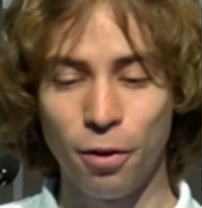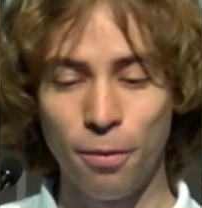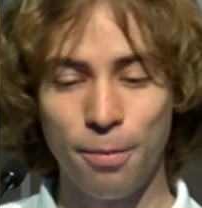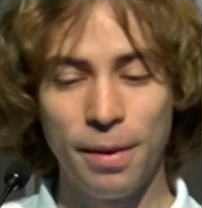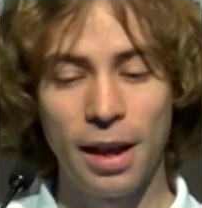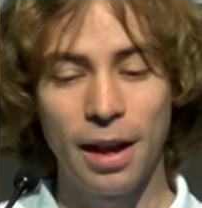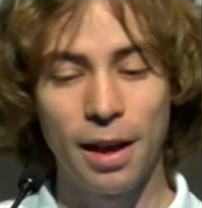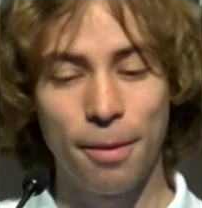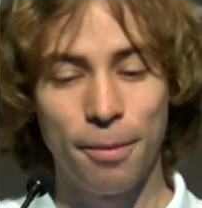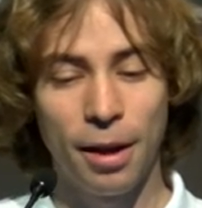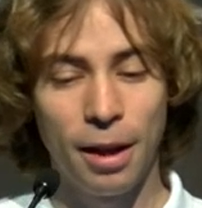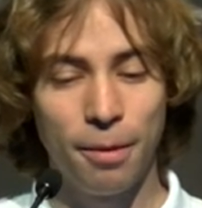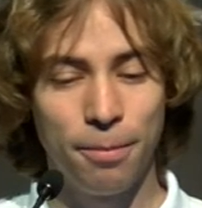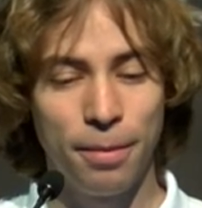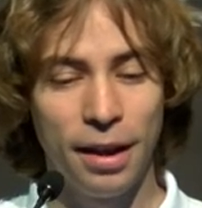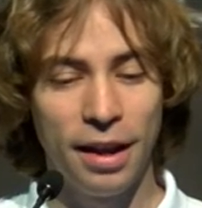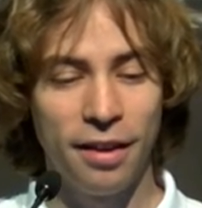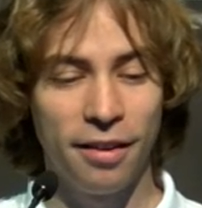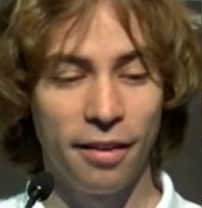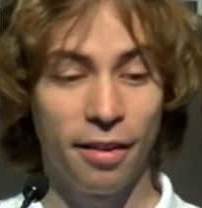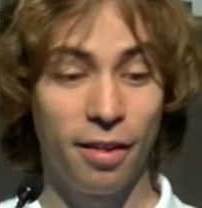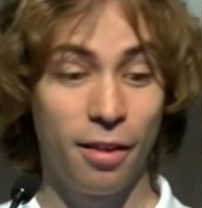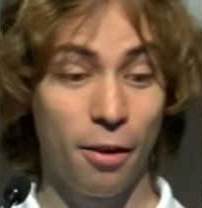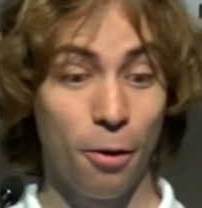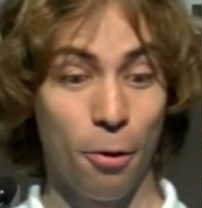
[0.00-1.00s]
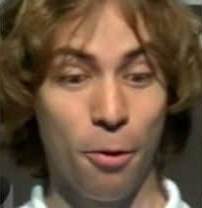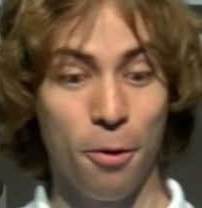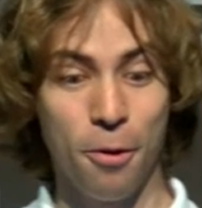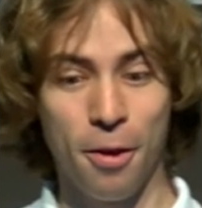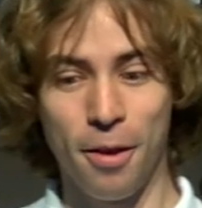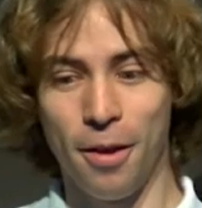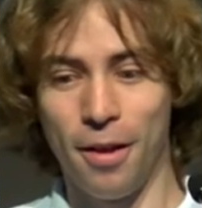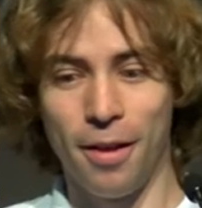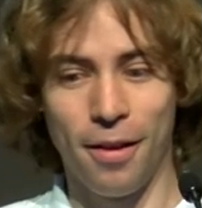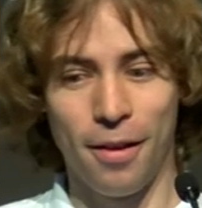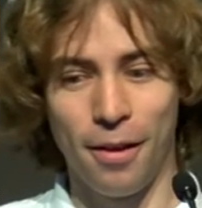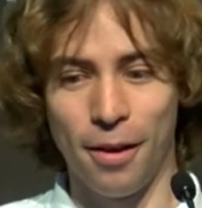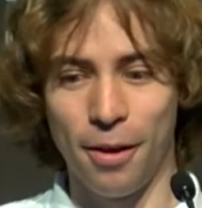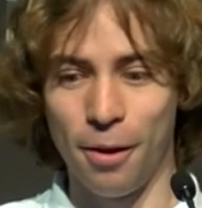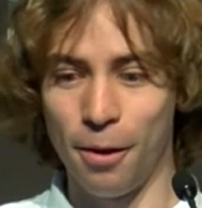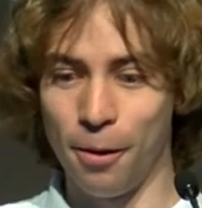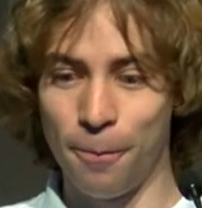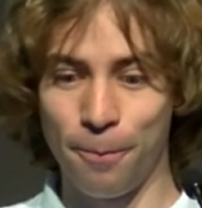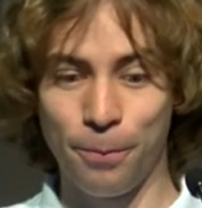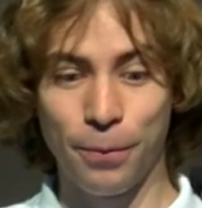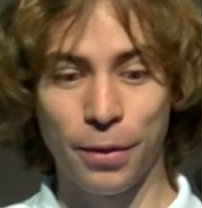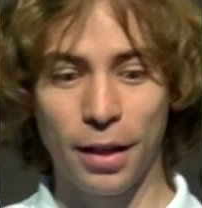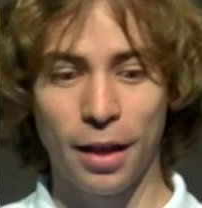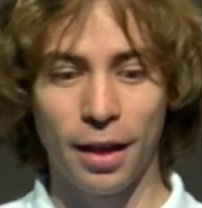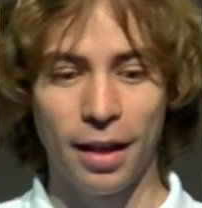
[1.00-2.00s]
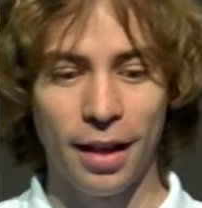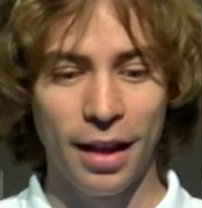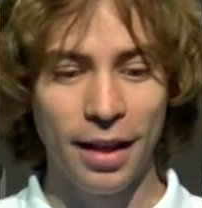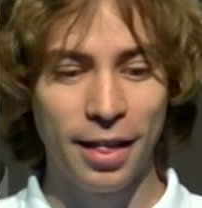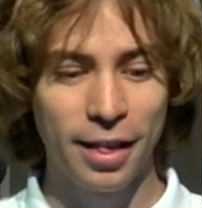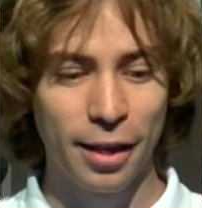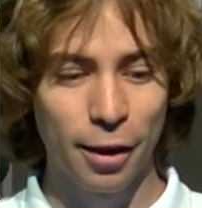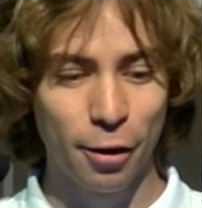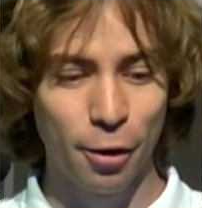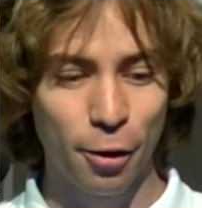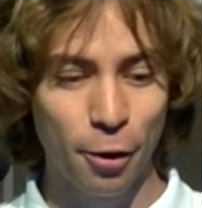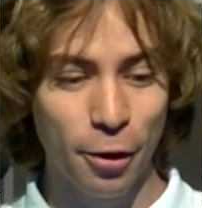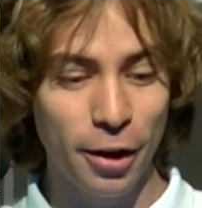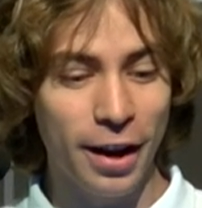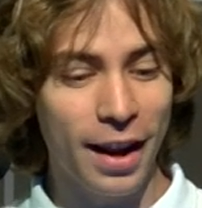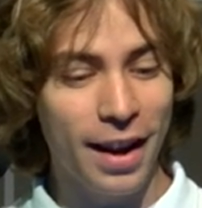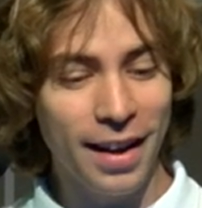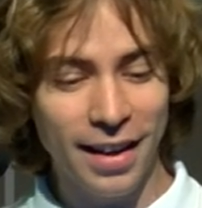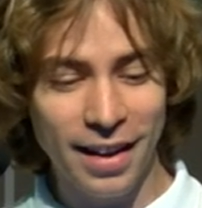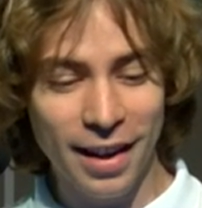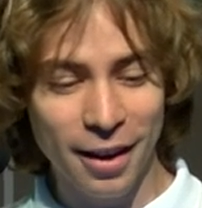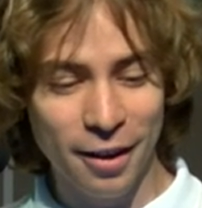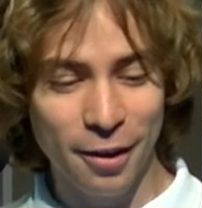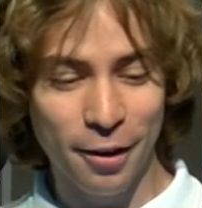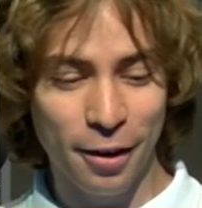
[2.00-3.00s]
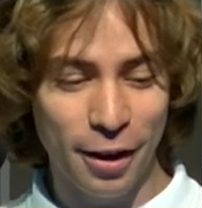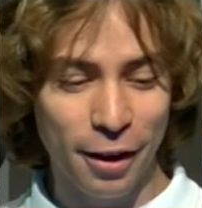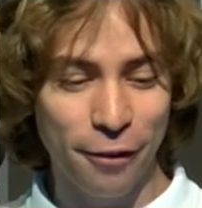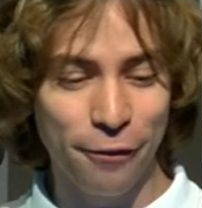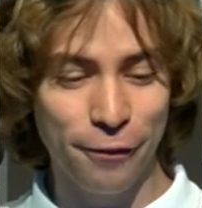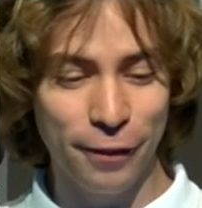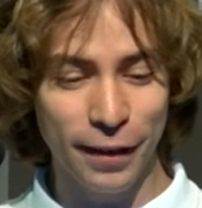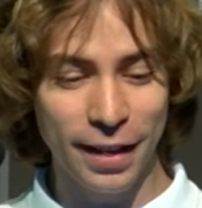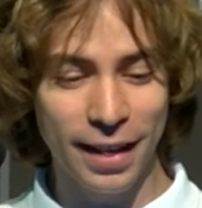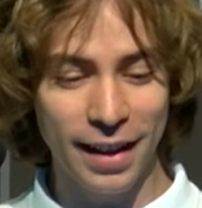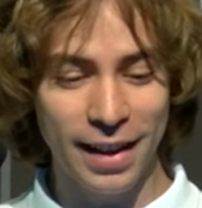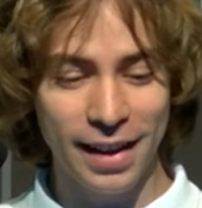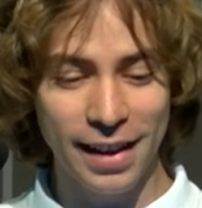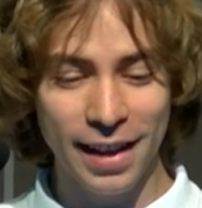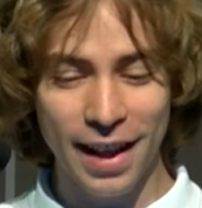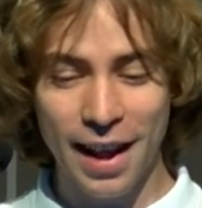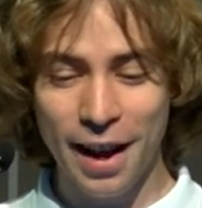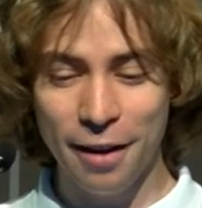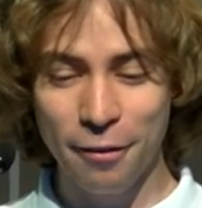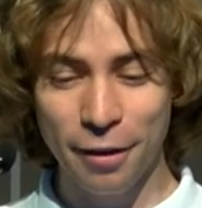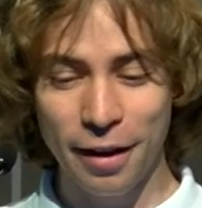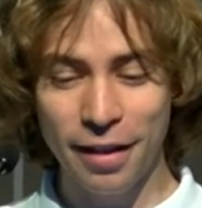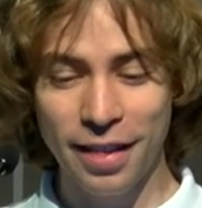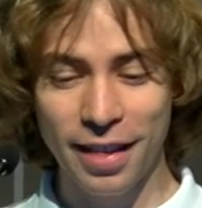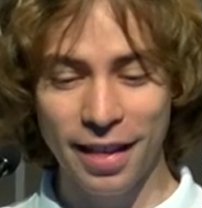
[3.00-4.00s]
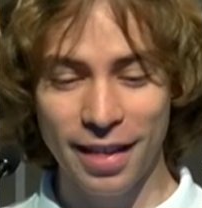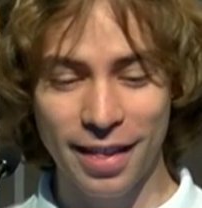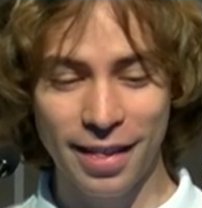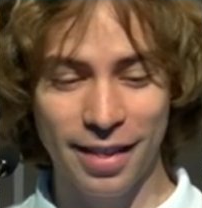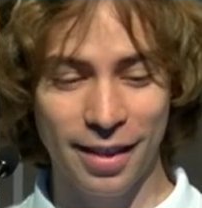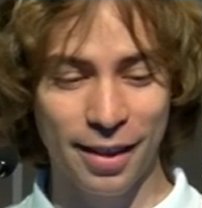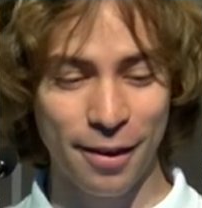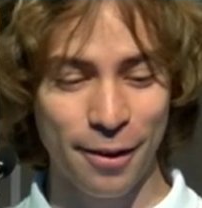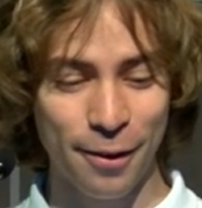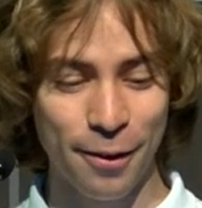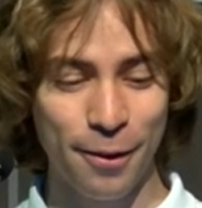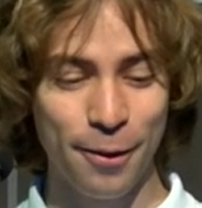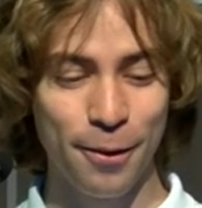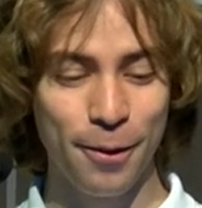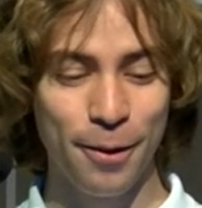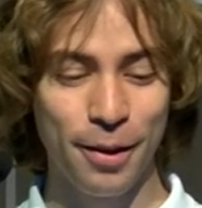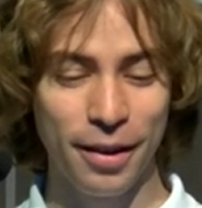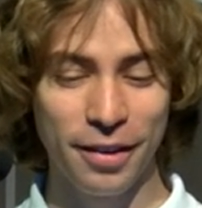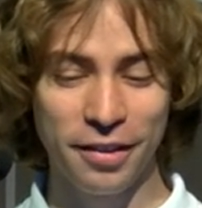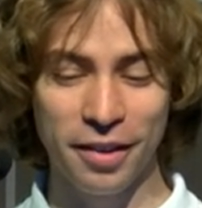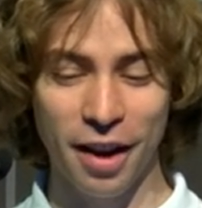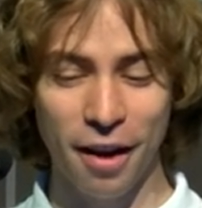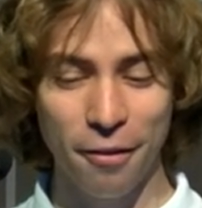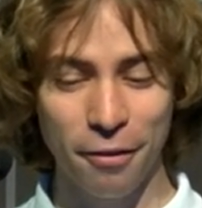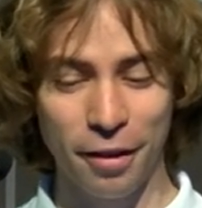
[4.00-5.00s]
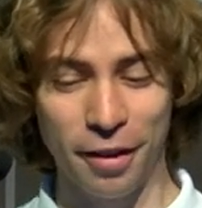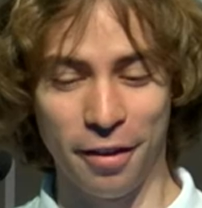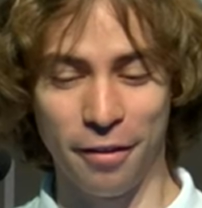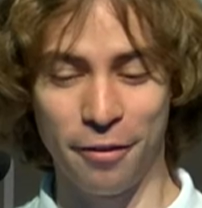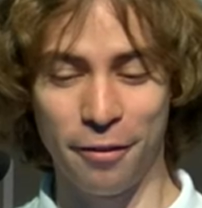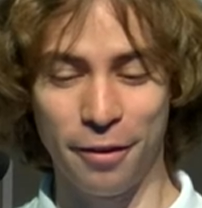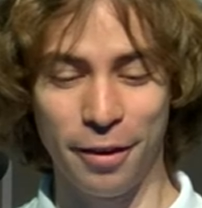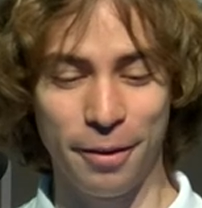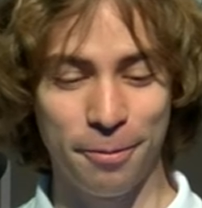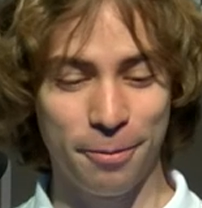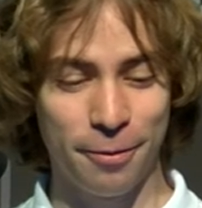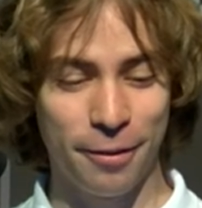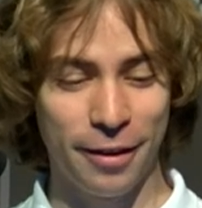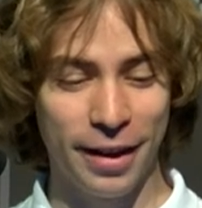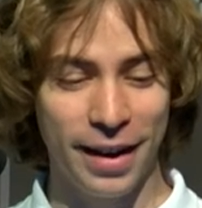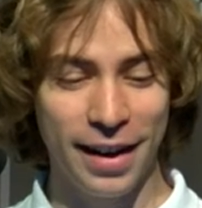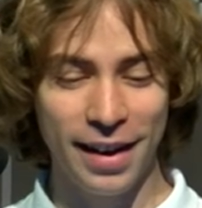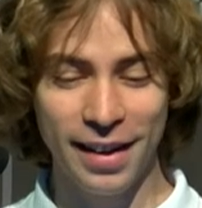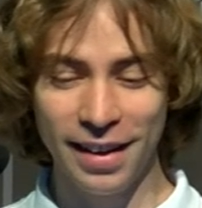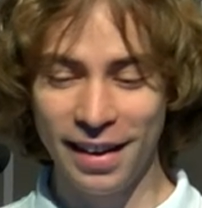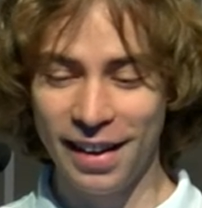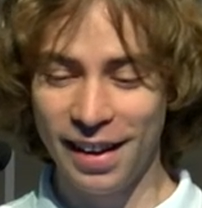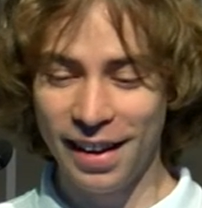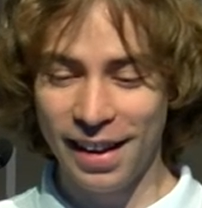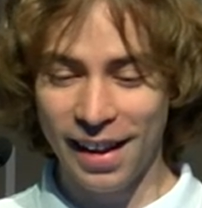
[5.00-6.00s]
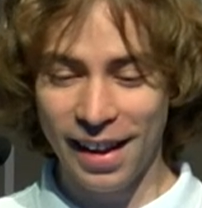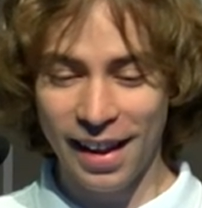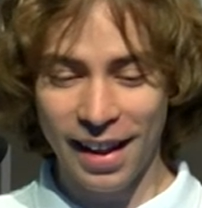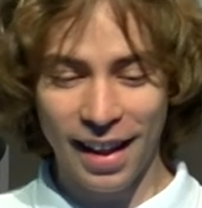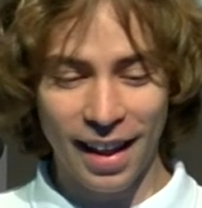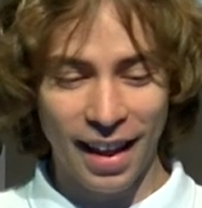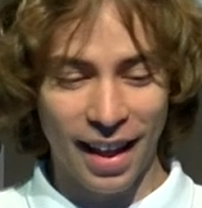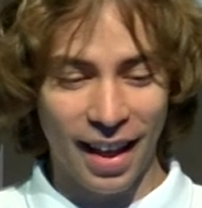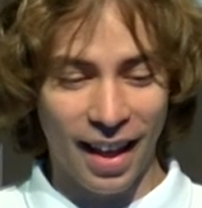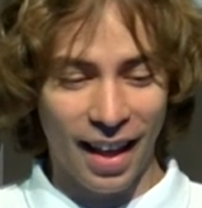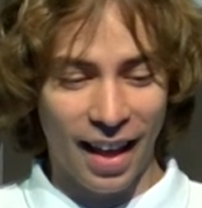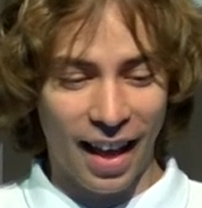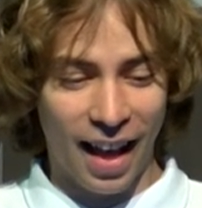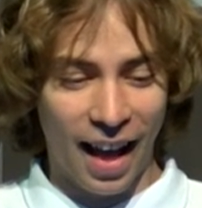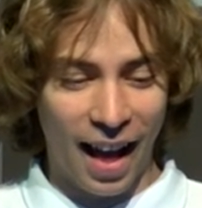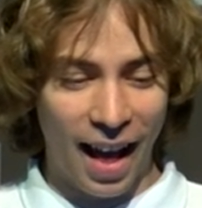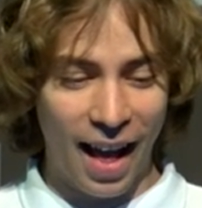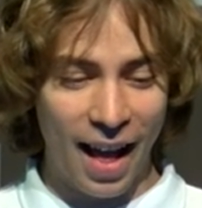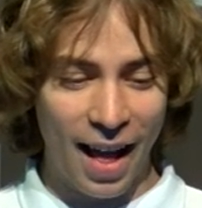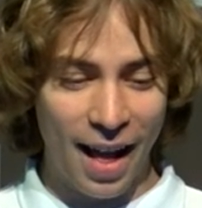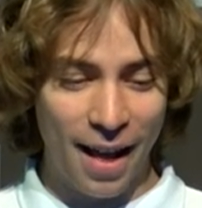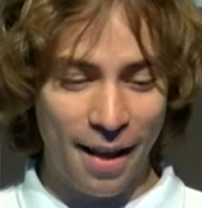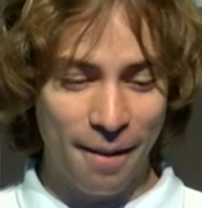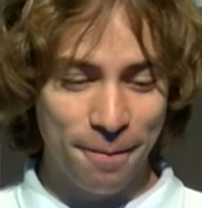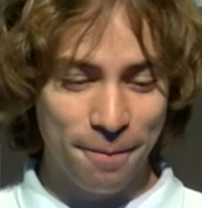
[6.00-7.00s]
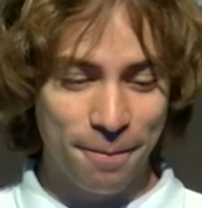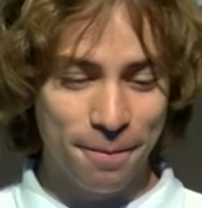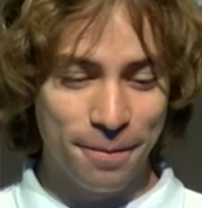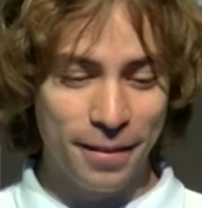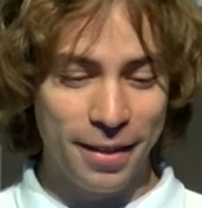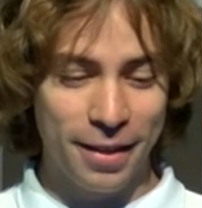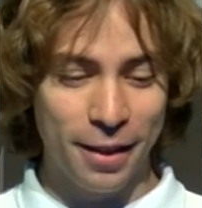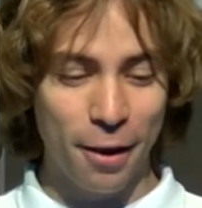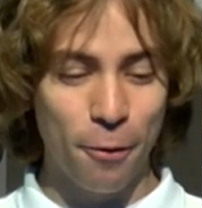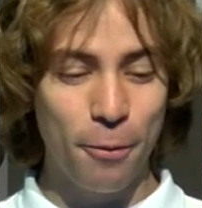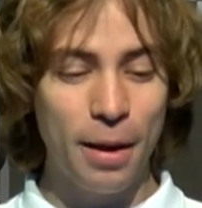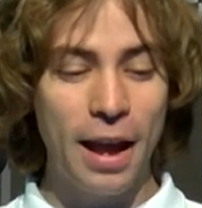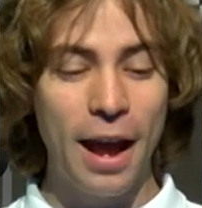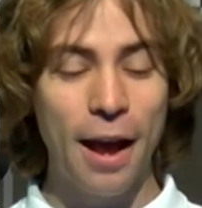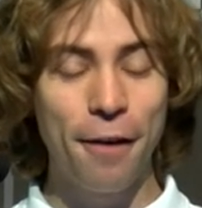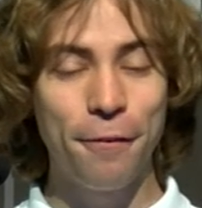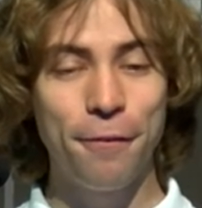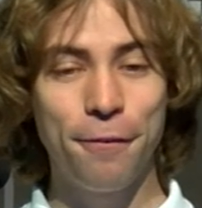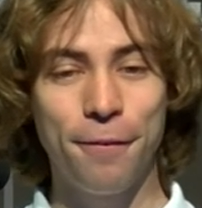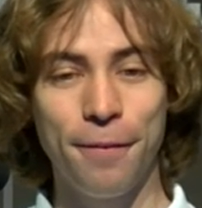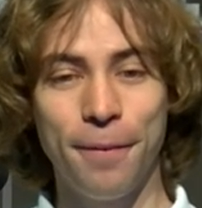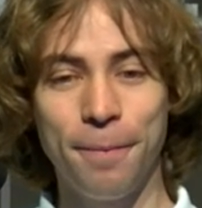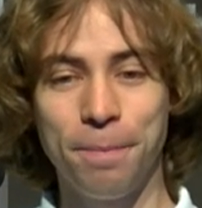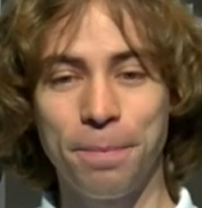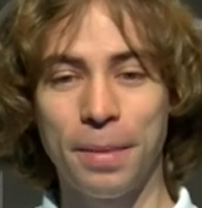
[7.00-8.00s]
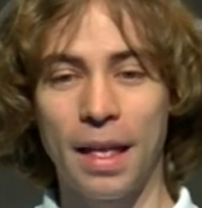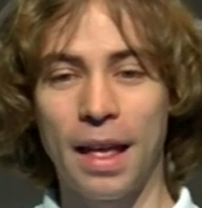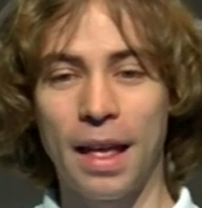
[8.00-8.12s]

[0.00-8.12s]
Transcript: 2 megabyte pages. So it's a good idea to give physical addresses to JavaScript, right? So we have